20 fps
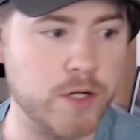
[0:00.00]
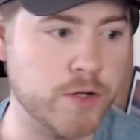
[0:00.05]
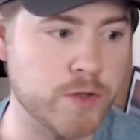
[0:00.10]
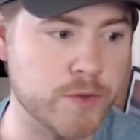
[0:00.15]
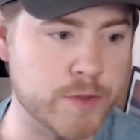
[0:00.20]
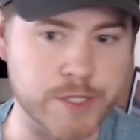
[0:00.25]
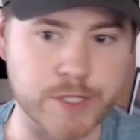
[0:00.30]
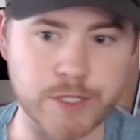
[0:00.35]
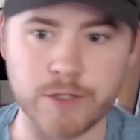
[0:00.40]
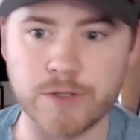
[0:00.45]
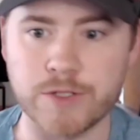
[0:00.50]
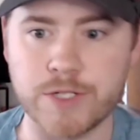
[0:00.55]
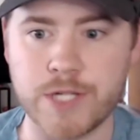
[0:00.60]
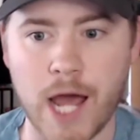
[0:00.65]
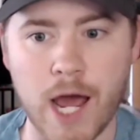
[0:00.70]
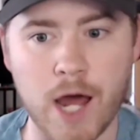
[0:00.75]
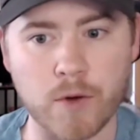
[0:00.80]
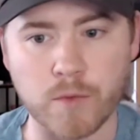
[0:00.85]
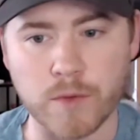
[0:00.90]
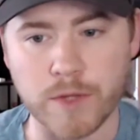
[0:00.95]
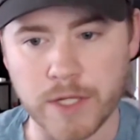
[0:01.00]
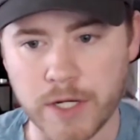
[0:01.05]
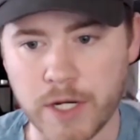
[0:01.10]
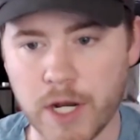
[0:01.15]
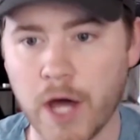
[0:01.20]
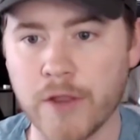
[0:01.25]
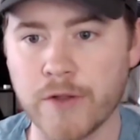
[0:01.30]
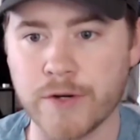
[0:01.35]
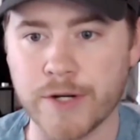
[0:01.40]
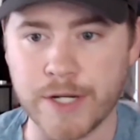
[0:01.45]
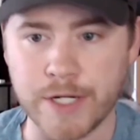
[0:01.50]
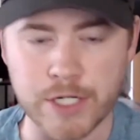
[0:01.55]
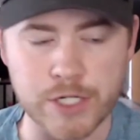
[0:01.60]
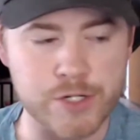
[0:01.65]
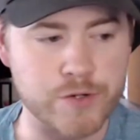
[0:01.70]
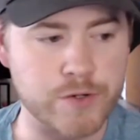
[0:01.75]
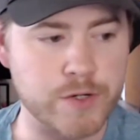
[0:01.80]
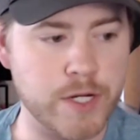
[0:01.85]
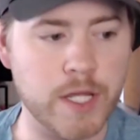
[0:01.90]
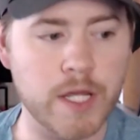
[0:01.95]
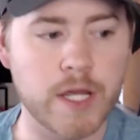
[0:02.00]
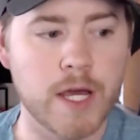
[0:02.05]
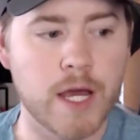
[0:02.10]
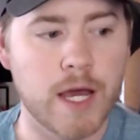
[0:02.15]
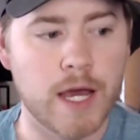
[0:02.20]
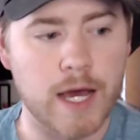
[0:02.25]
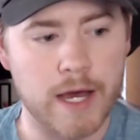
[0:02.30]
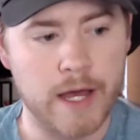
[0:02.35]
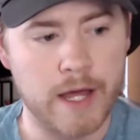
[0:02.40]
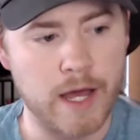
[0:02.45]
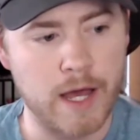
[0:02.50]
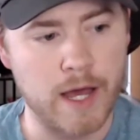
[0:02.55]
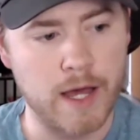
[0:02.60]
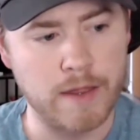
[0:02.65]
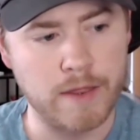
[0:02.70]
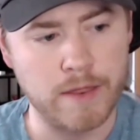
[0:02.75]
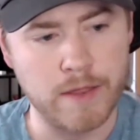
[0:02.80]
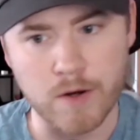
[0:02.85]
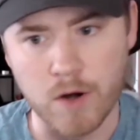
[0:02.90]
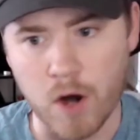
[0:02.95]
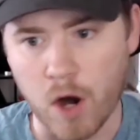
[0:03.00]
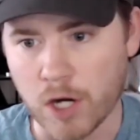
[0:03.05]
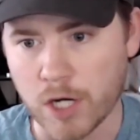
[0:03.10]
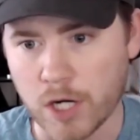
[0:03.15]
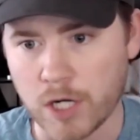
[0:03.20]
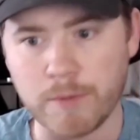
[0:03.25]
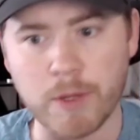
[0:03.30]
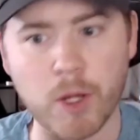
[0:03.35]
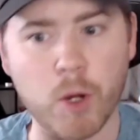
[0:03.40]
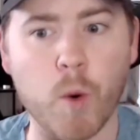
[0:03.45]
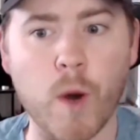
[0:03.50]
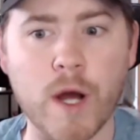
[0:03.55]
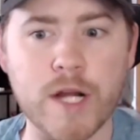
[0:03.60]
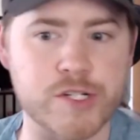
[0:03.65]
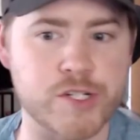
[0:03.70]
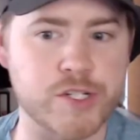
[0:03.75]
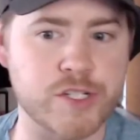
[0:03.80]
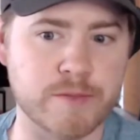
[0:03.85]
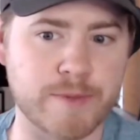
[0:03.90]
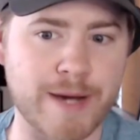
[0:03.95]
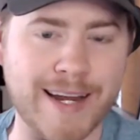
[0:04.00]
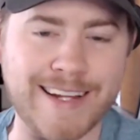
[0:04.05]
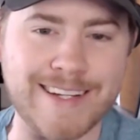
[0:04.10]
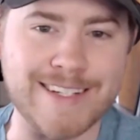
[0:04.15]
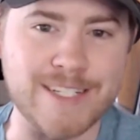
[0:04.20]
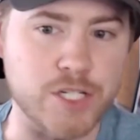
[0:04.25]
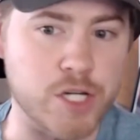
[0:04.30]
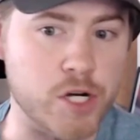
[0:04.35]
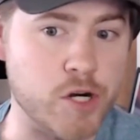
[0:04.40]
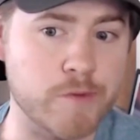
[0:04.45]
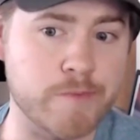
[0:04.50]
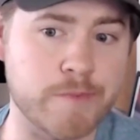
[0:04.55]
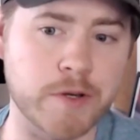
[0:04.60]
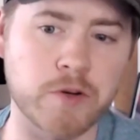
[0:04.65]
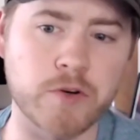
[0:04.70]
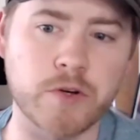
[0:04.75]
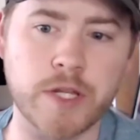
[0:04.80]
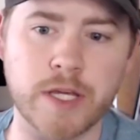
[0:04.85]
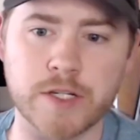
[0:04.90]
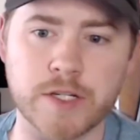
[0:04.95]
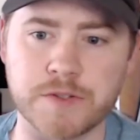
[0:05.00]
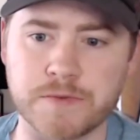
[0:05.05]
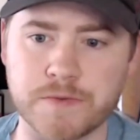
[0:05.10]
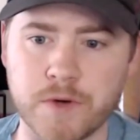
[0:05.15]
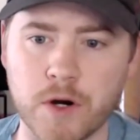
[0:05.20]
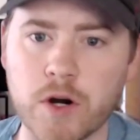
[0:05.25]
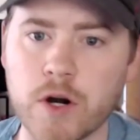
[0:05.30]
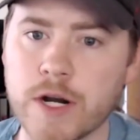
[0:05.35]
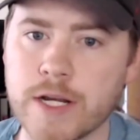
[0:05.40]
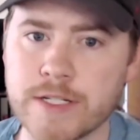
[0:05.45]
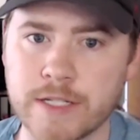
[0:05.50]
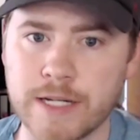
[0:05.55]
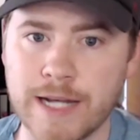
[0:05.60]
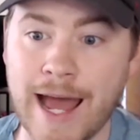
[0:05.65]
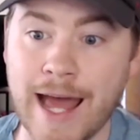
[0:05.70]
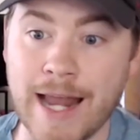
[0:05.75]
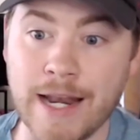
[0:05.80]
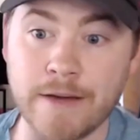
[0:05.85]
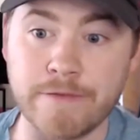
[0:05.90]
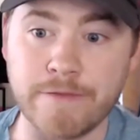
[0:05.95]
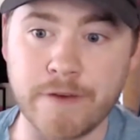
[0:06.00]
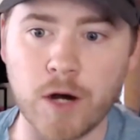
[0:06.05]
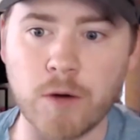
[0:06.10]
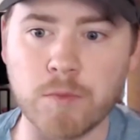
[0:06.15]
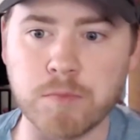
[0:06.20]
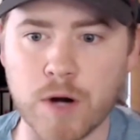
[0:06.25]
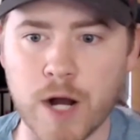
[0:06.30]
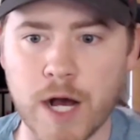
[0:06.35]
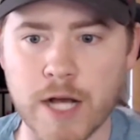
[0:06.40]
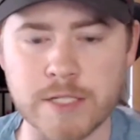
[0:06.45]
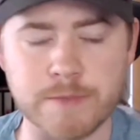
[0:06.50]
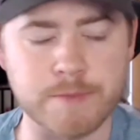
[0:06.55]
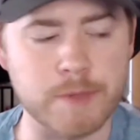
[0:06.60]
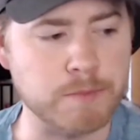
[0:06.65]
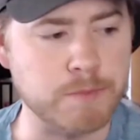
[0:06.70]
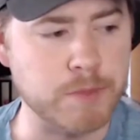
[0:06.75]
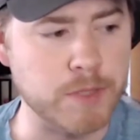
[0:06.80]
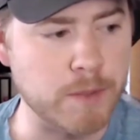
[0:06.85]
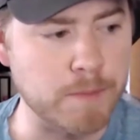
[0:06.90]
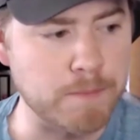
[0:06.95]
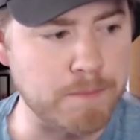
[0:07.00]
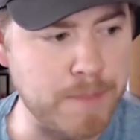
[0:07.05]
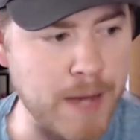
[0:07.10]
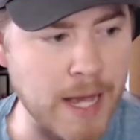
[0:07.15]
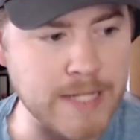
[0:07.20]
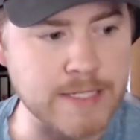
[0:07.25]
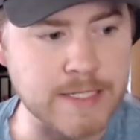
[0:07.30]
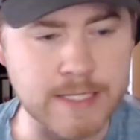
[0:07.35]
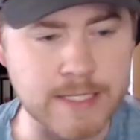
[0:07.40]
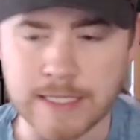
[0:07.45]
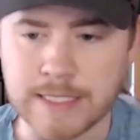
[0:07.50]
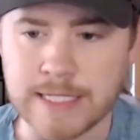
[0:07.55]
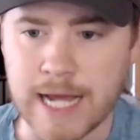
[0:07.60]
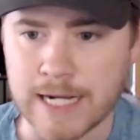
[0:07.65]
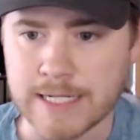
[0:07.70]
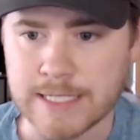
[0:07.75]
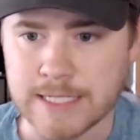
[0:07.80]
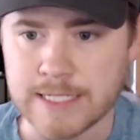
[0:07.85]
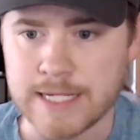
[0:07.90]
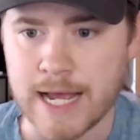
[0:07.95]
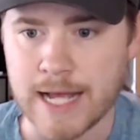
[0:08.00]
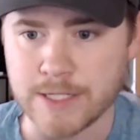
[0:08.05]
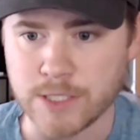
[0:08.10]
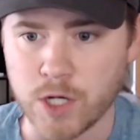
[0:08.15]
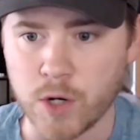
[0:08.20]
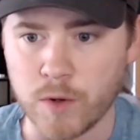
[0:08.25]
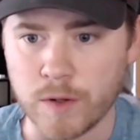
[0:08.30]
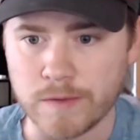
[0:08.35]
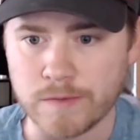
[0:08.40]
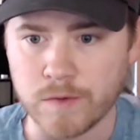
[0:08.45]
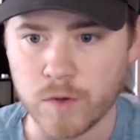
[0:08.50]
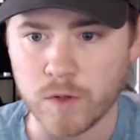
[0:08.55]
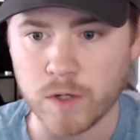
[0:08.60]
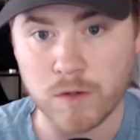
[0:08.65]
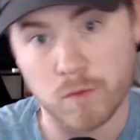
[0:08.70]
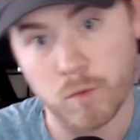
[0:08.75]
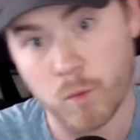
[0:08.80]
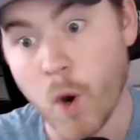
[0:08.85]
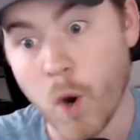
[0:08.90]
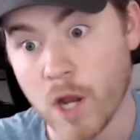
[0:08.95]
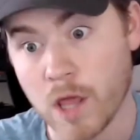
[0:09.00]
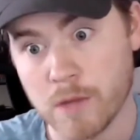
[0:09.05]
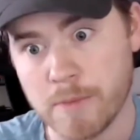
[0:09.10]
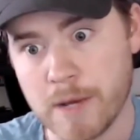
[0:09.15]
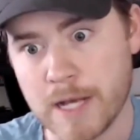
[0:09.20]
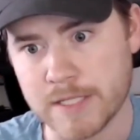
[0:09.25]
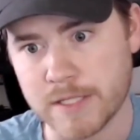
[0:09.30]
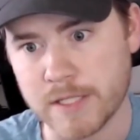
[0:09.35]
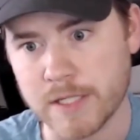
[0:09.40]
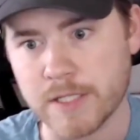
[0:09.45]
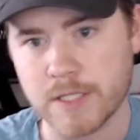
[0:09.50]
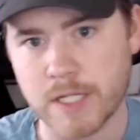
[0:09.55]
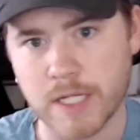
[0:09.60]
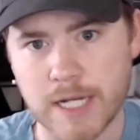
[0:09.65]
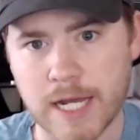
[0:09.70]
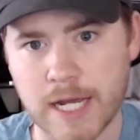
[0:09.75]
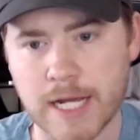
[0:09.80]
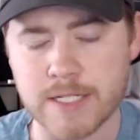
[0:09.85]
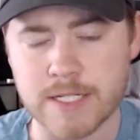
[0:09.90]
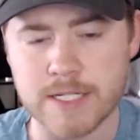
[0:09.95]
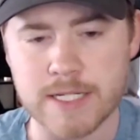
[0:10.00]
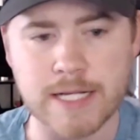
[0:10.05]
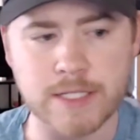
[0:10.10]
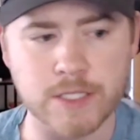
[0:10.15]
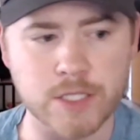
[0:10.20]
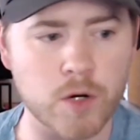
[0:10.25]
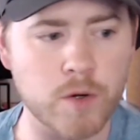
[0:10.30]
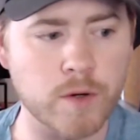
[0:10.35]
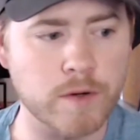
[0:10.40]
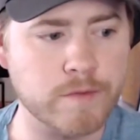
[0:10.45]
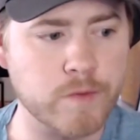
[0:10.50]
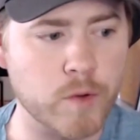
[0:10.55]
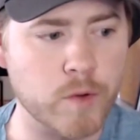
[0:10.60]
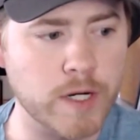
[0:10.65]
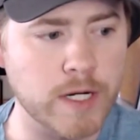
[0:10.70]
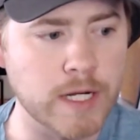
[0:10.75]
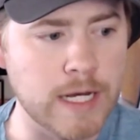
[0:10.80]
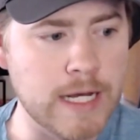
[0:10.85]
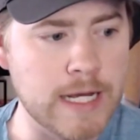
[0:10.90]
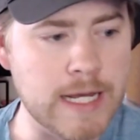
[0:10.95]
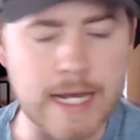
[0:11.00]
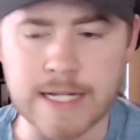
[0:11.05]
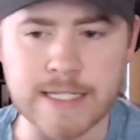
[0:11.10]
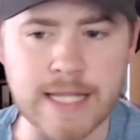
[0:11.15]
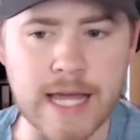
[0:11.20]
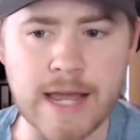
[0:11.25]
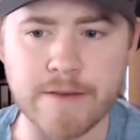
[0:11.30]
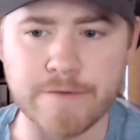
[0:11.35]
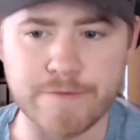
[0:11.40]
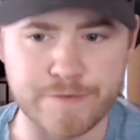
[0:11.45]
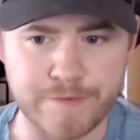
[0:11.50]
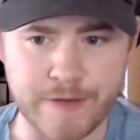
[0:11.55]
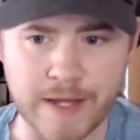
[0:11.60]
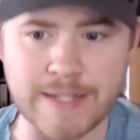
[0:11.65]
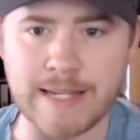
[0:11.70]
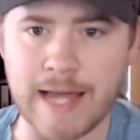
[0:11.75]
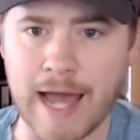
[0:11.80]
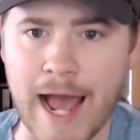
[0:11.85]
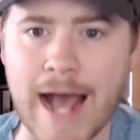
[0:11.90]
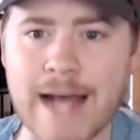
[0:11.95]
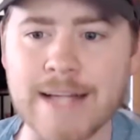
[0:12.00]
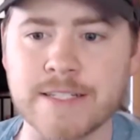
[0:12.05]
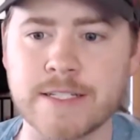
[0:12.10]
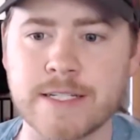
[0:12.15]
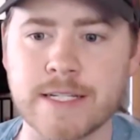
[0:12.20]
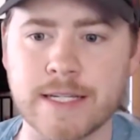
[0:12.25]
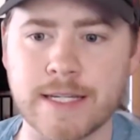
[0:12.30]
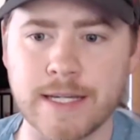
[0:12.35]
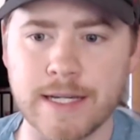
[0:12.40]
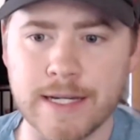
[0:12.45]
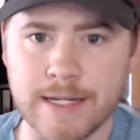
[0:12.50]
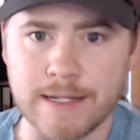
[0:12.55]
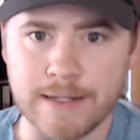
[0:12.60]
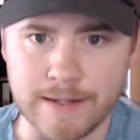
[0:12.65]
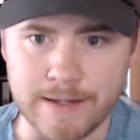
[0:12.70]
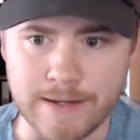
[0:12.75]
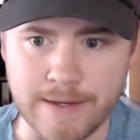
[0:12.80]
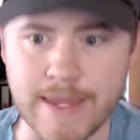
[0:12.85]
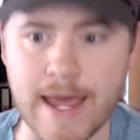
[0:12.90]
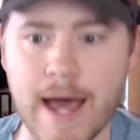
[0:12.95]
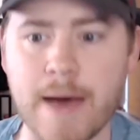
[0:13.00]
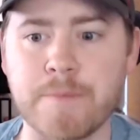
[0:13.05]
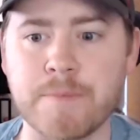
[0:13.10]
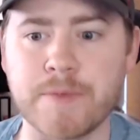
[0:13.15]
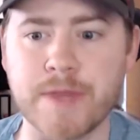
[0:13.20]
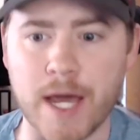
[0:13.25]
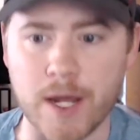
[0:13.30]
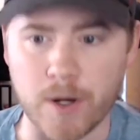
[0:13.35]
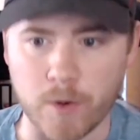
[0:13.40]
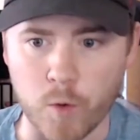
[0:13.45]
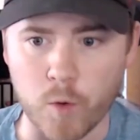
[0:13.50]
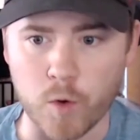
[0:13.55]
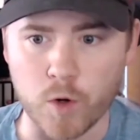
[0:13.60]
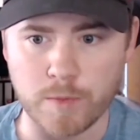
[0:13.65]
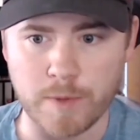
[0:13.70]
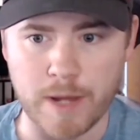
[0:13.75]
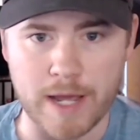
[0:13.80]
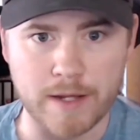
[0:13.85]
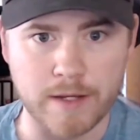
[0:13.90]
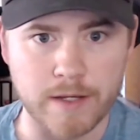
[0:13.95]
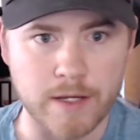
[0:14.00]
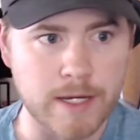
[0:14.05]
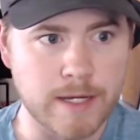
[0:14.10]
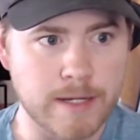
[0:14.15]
Ewers goes down with another injury. There are going to be questions about his durability as far as an NFL prospect, but the best thing Texas has going for it, one of the best things that Texas has going for it, is they have fantastic depth at quarterback.